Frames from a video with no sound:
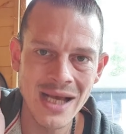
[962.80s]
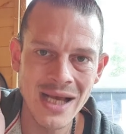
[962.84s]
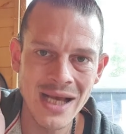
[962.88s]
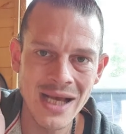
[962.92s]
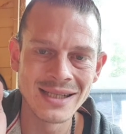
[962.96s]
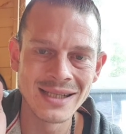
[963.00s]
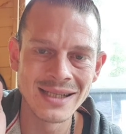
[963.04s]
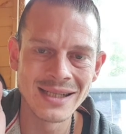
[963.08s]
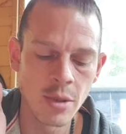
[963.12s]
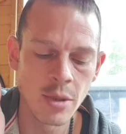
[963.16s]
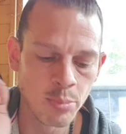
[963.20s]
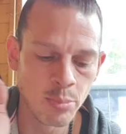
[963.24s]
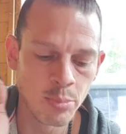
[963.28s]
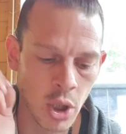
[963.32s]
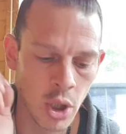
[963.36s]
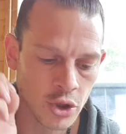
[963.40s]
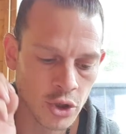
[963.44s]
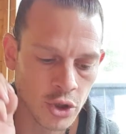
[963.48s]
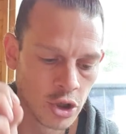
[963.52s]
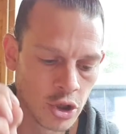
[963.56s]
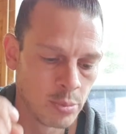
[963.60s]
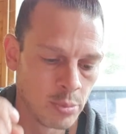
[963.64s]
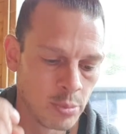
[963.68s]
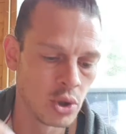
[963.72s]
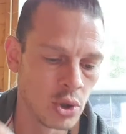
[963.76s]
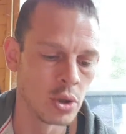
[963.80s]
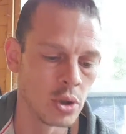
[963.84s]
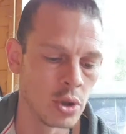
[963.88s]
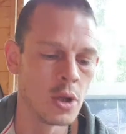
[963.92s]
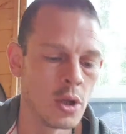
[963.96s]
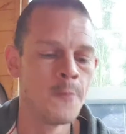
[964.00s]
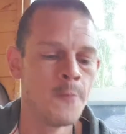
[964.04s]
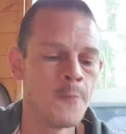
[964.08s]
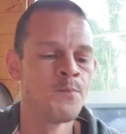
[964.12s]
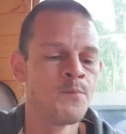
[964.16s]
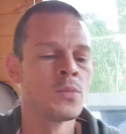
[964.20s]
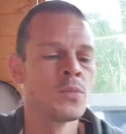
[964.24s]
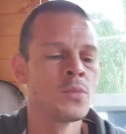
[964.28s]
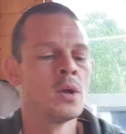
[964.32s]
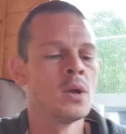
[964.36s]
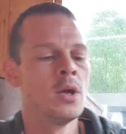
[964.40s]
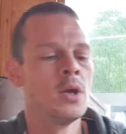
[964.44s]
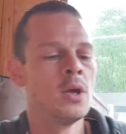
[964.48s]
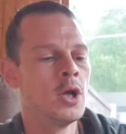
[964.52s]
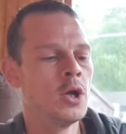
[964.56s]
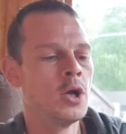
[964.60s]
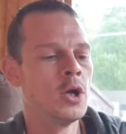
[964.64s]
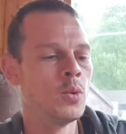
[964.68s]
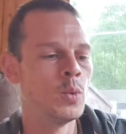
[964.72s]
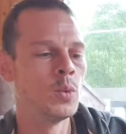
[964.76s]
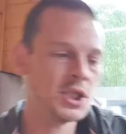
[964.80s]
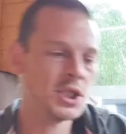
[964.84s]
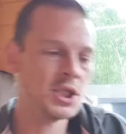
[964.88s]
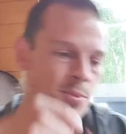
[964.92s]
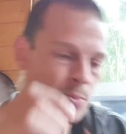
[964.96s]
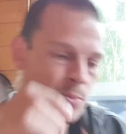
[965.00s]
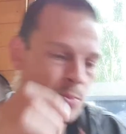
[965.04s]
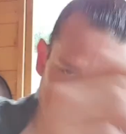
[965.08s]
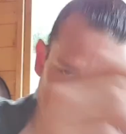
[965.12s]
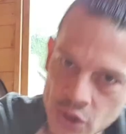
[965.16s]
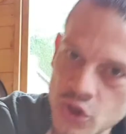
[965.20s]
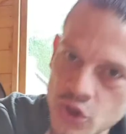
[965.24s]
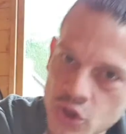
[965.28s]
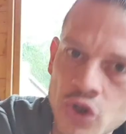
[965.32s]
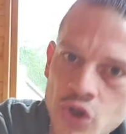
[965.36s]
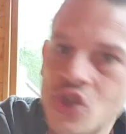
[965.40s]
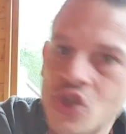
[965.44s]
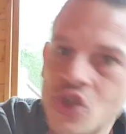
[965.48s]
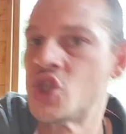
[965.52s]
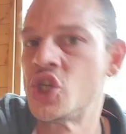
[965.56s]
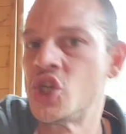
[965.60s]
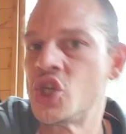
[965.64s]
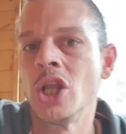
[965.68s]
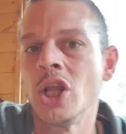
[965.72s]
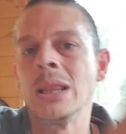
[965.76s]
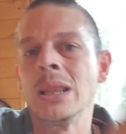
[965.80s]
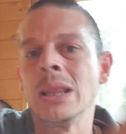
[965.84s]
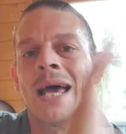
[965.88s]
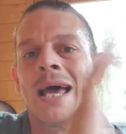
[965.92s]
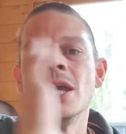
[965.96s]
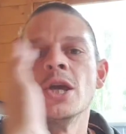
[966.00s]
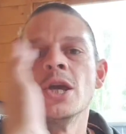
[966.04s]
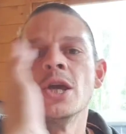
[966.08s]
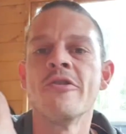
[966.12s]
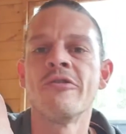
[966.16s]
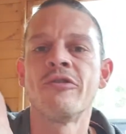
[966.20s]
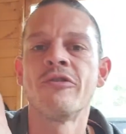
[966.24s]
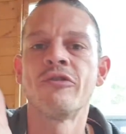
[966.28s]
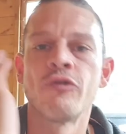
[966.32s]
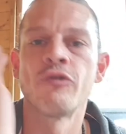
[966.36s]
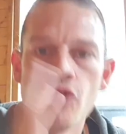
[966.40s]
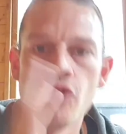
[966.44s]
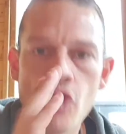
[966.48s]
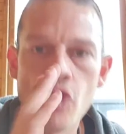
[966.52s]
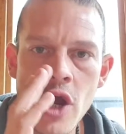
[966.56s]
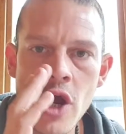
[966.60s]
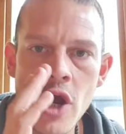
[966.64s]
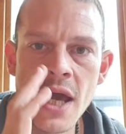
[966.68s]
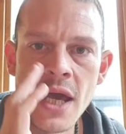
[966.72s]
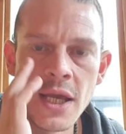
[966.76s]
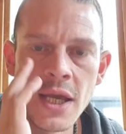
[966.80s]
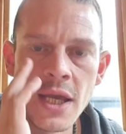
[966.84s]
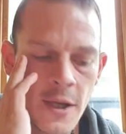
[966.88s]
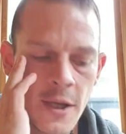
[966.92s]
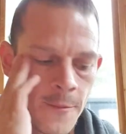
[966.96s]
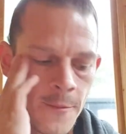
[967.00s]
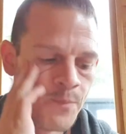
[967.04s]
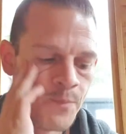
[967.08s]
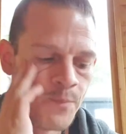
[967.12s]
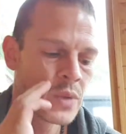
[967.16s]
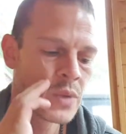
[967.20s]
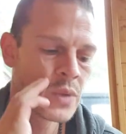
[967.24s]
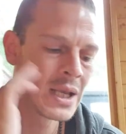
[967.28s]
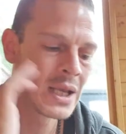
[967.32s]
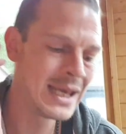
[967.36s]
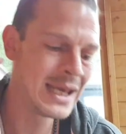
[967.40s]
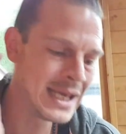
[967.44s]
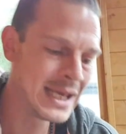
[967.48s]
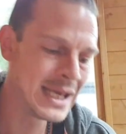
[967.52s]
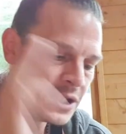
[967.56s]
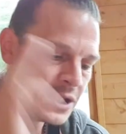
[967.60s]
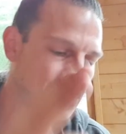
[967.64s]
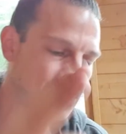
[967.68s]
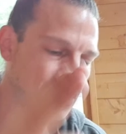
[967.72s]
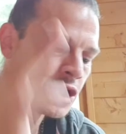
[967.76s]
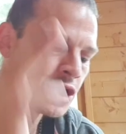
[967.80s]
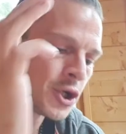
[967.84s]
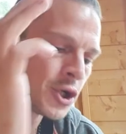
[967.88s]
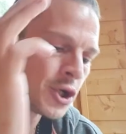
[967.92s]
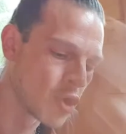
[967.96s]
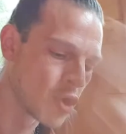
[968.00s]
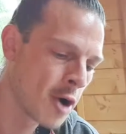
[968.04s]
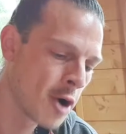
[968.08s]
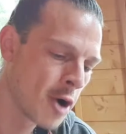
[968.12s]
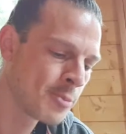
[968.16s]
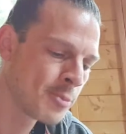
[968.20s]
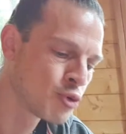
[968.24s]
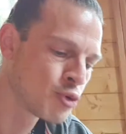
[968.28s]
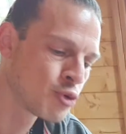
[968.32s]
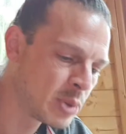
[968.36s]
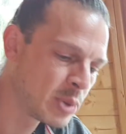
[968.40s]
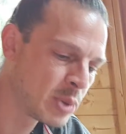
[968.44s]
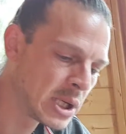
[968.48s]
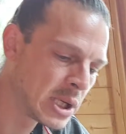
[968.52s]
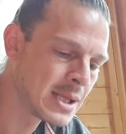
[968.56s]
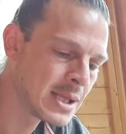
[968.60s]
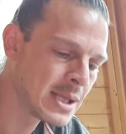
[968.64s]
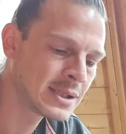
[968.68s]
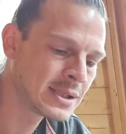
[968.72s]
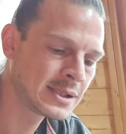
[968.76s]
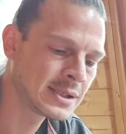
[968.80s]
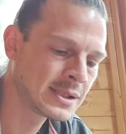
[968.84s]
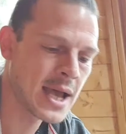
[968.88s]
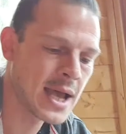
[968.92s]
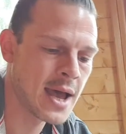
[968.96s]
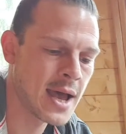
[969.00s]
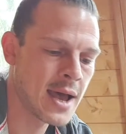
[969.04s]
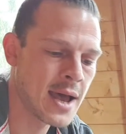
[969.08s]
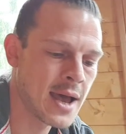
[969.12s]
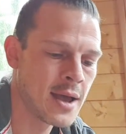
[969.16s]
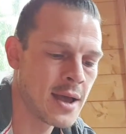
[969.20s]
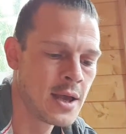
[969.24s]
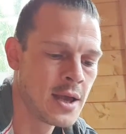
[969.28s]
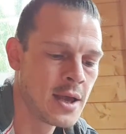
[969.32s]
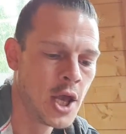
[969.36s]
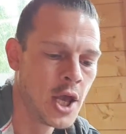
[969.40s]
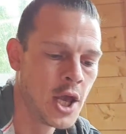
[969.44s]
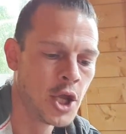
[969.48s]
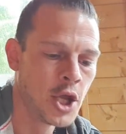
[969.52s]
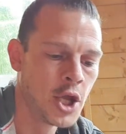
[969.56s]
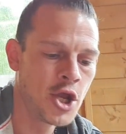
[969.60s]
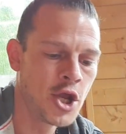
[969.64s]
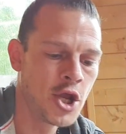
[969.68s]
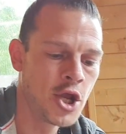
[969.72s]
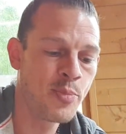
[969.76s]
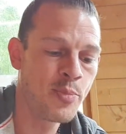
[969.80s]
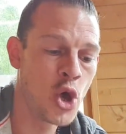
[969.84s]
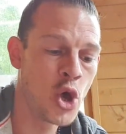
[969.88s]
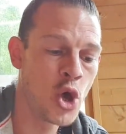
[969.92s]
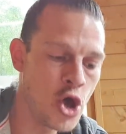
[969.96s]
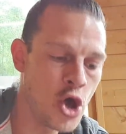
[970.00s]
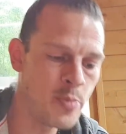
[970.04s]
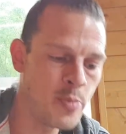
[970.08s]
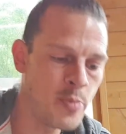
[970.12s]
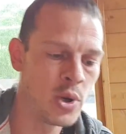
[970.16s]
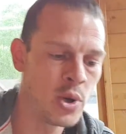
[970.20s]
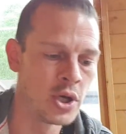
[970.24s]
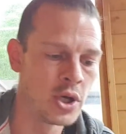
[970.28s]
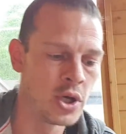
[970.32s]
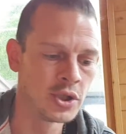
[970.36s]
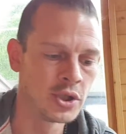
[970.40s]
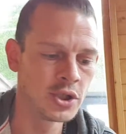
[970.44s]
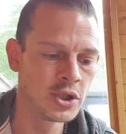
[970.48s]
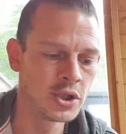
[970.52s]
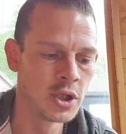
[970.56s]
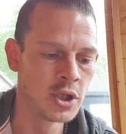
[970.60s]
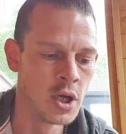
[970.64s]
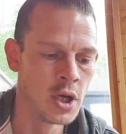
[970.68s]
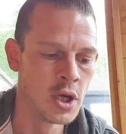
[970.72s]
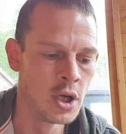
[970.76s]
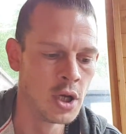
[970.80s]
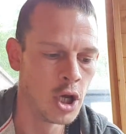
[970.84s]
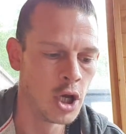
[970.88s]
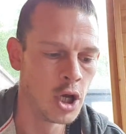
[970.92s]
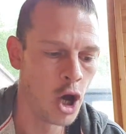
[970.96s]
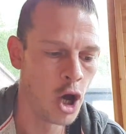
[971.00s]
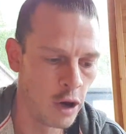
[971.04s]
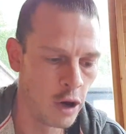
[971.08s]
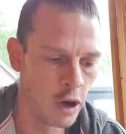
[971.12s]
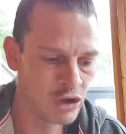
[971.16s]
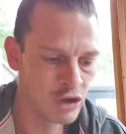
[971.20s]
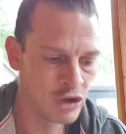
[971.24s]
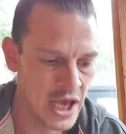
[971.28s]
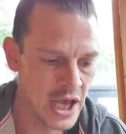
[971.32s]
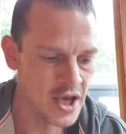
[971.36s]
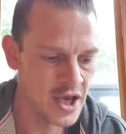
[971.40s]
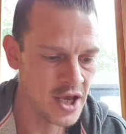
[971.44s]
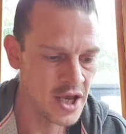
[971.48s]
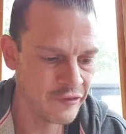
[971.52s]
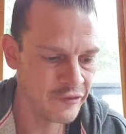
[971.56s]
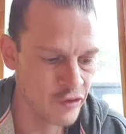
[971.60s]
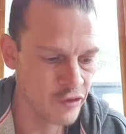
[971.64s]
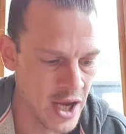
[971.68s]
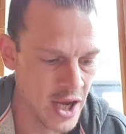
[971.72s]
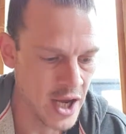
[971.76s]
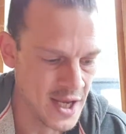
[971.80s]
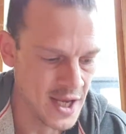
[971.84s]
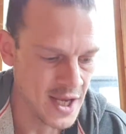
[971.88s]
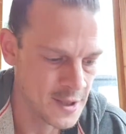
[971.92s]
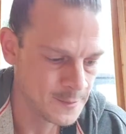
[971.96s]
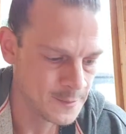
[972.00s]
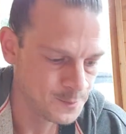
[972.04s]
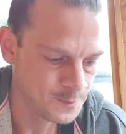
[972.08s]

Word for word: as possible. Which brings us to layer three, interoperability. The purpose of layer three